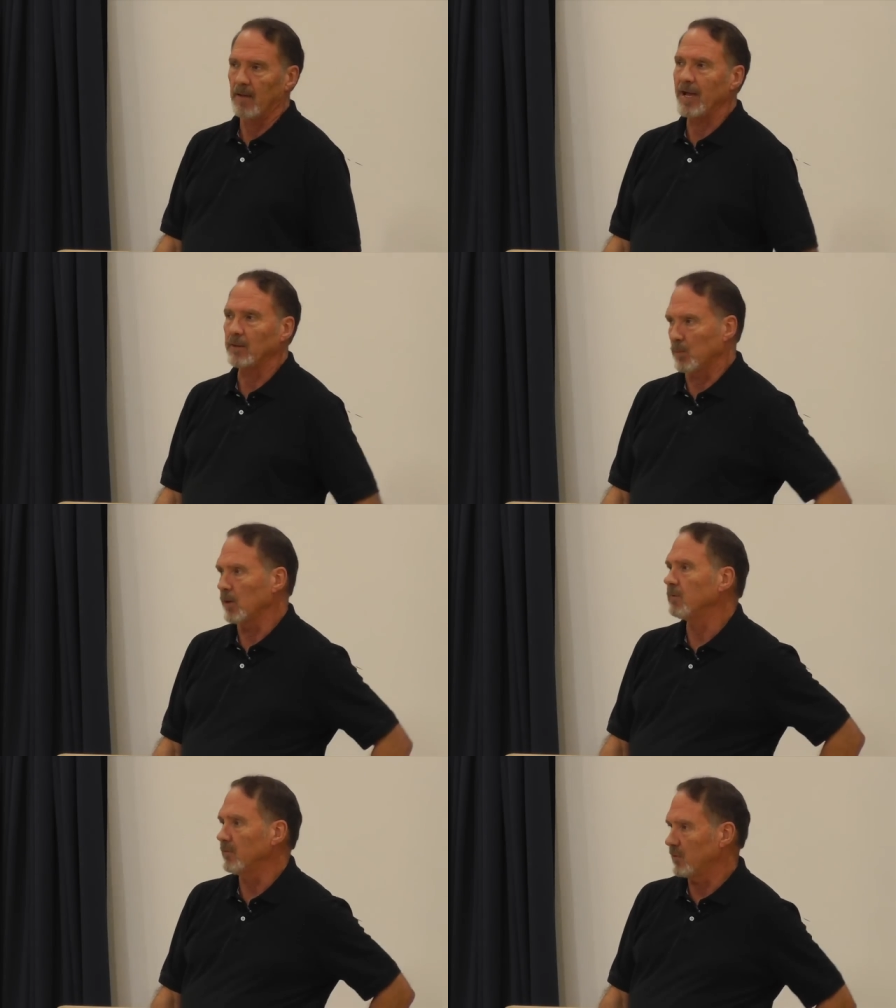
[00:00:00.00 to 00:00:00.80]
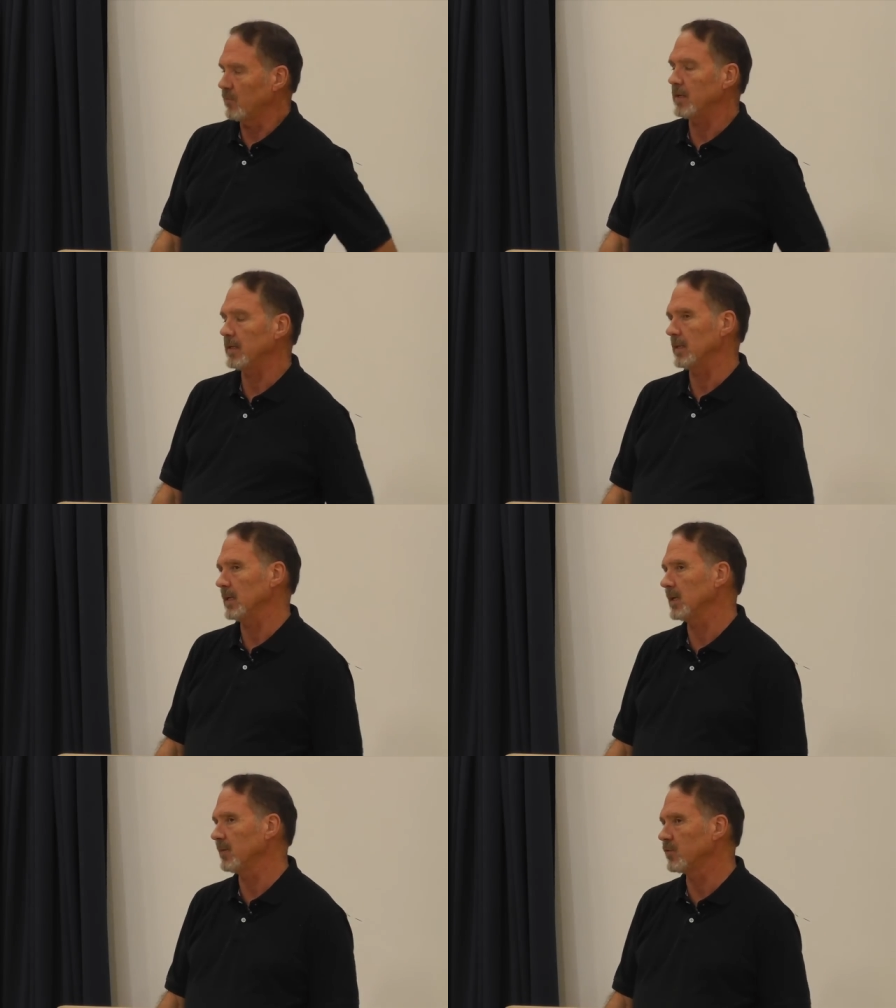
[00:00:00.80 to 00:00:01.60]
I've had the privilege of
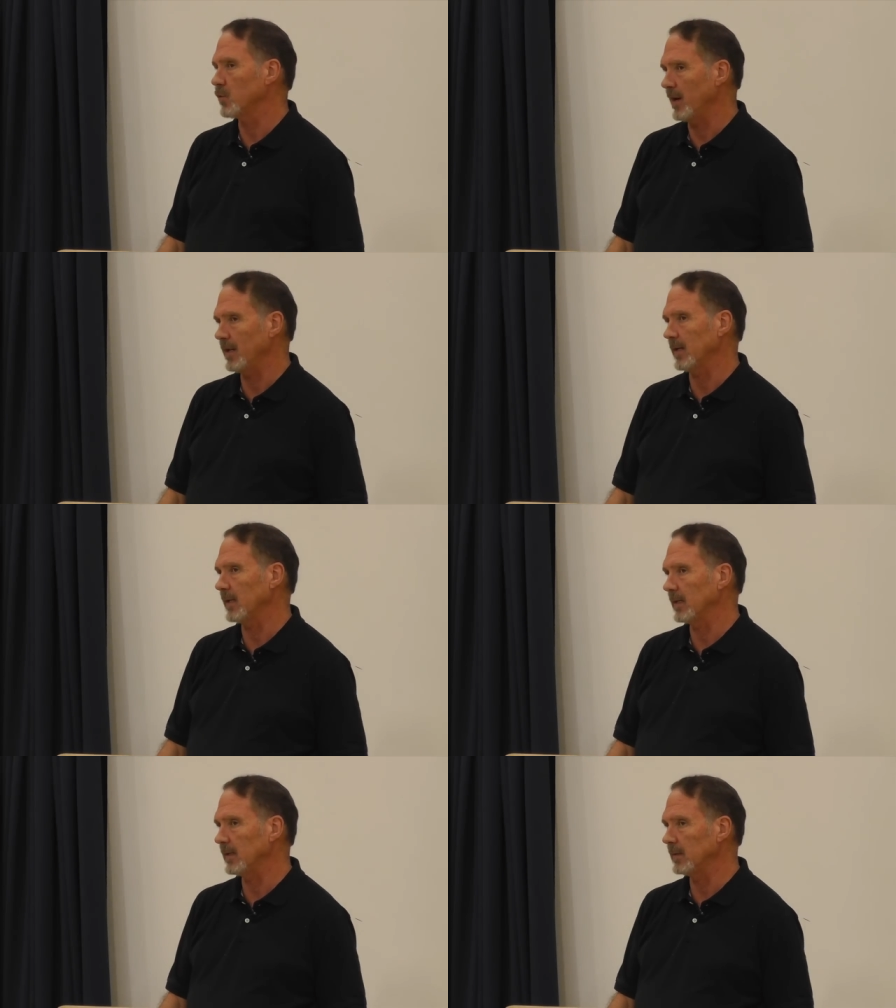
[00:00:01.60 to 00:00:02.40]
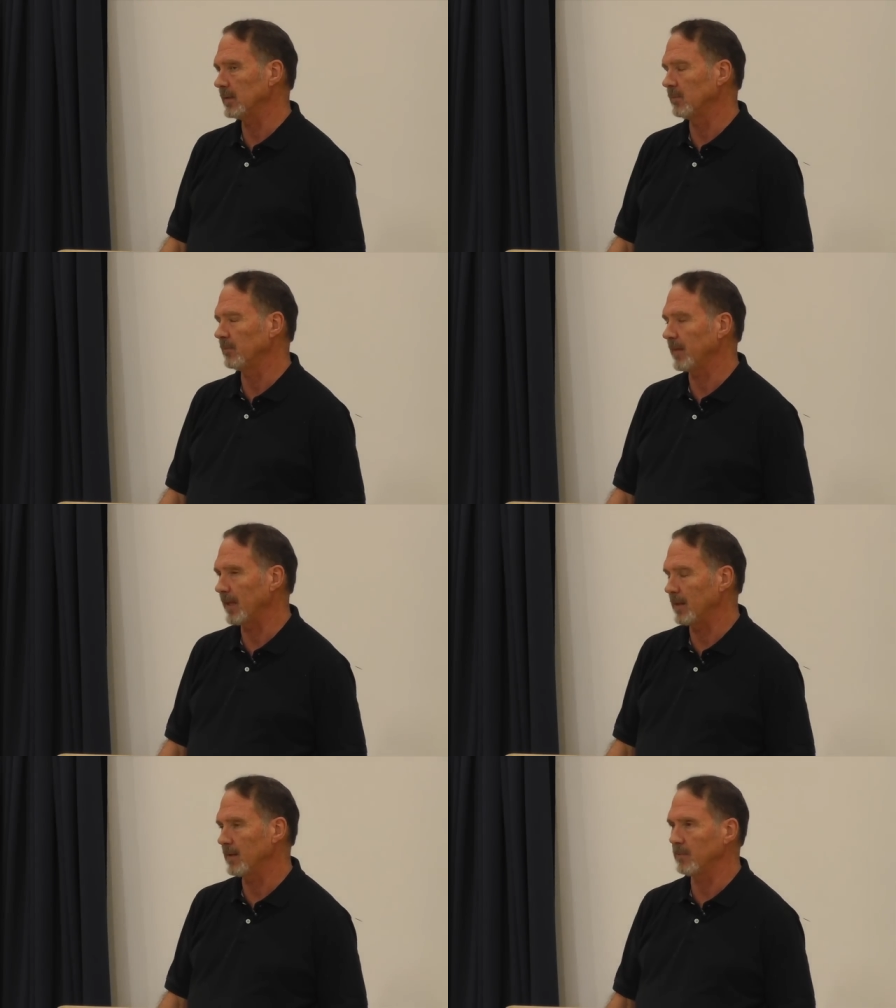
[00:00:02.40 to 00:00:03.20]
training
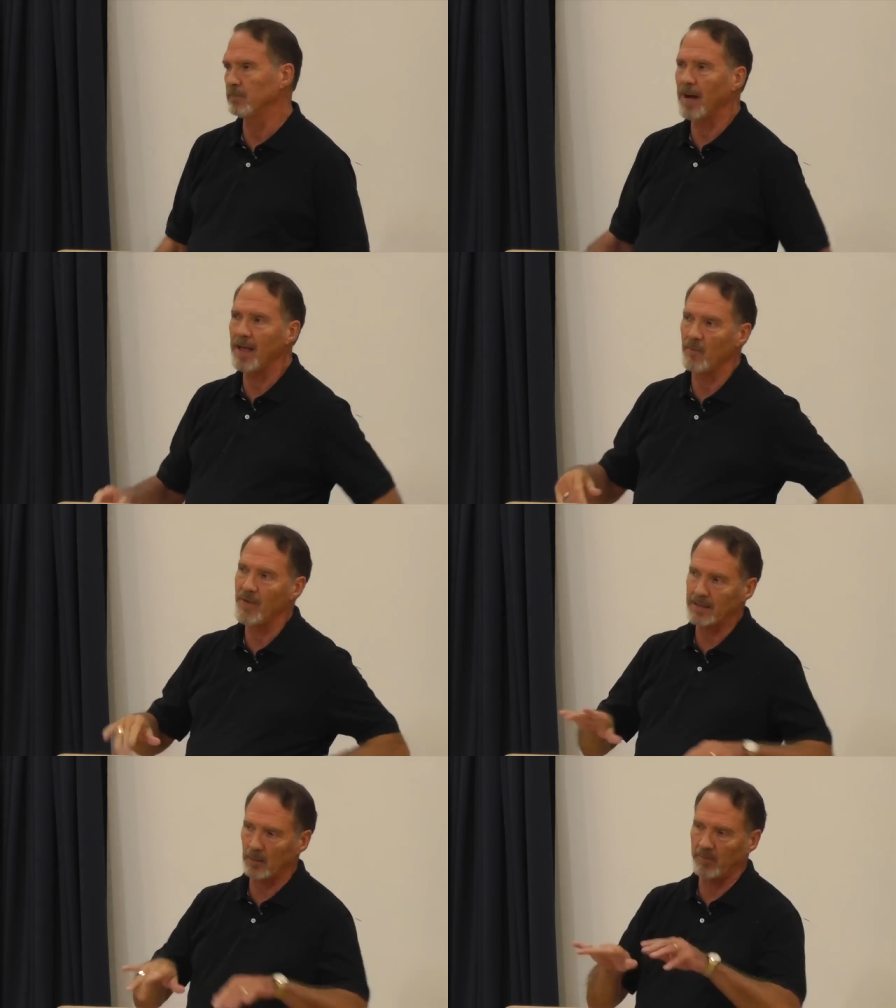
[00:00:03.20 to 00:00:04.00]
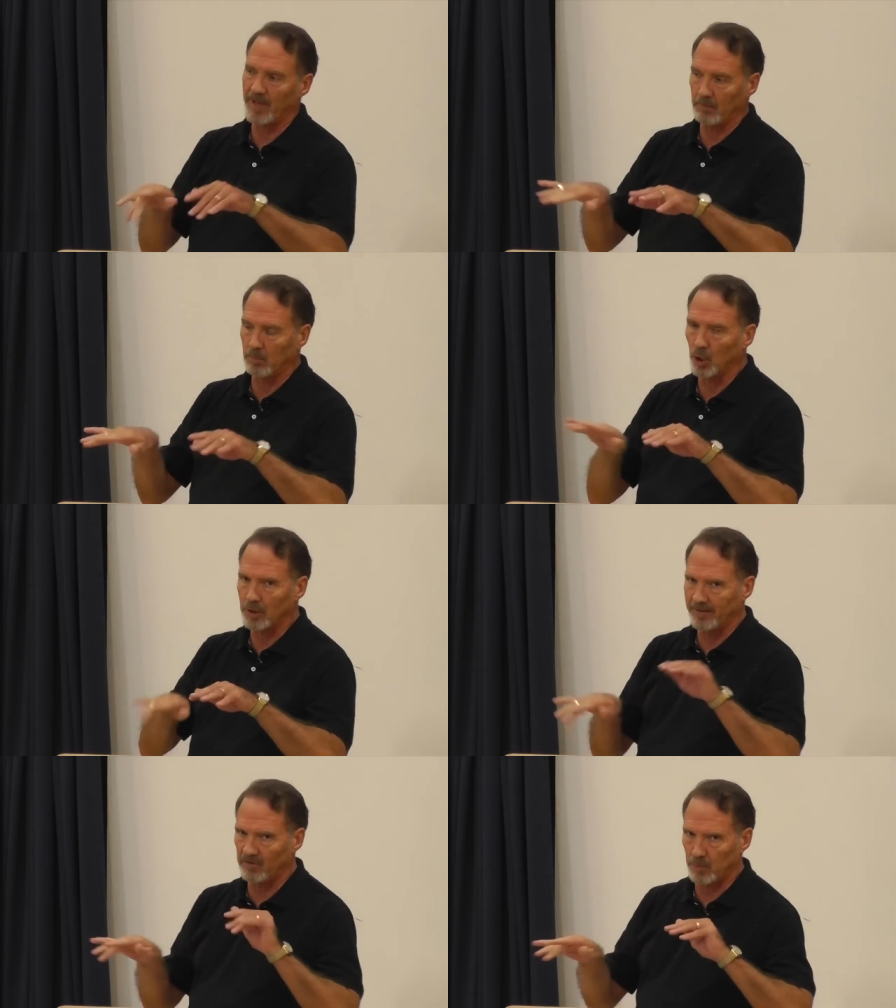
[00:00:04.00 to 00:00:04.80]
by the fact that we've had
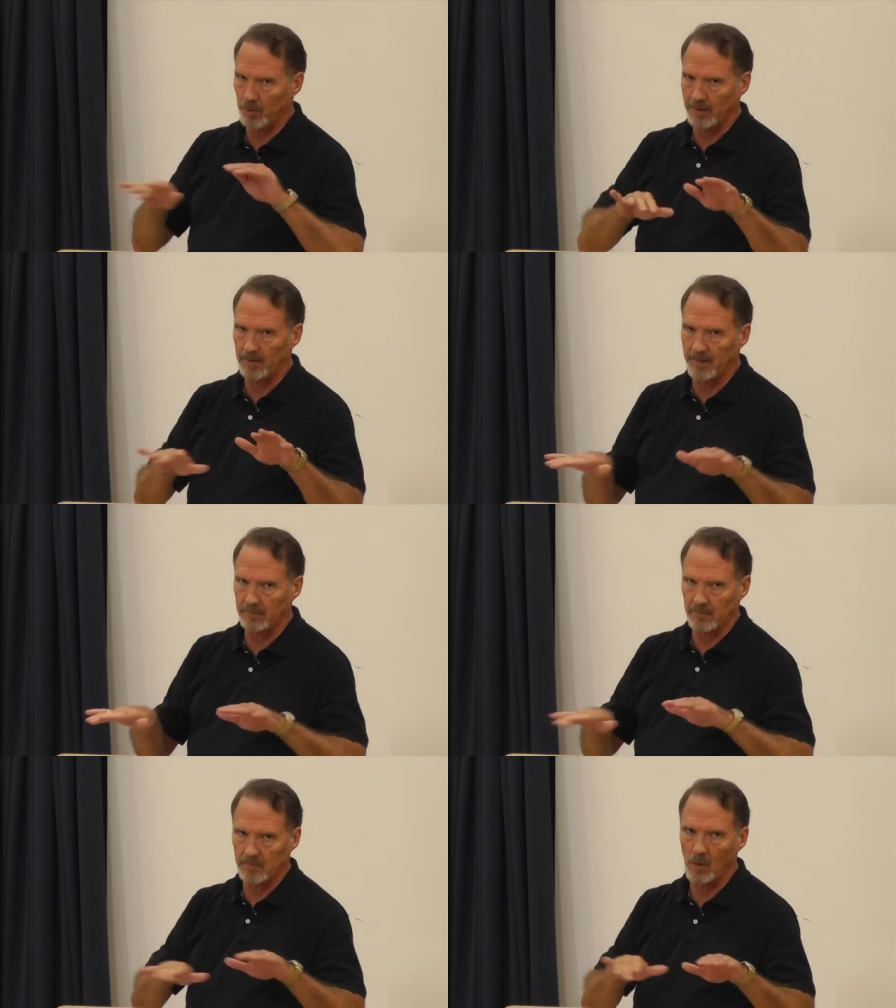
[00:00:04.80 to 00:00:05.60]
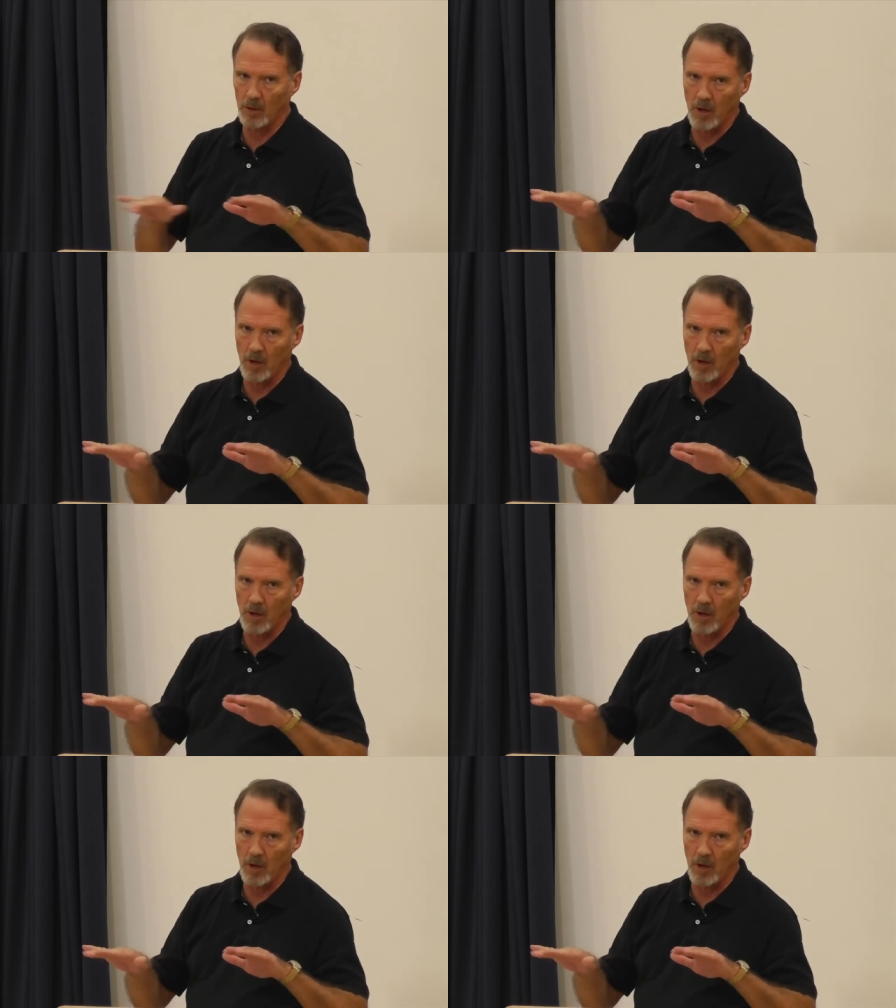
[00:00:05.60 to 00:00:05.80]
booklets printed that go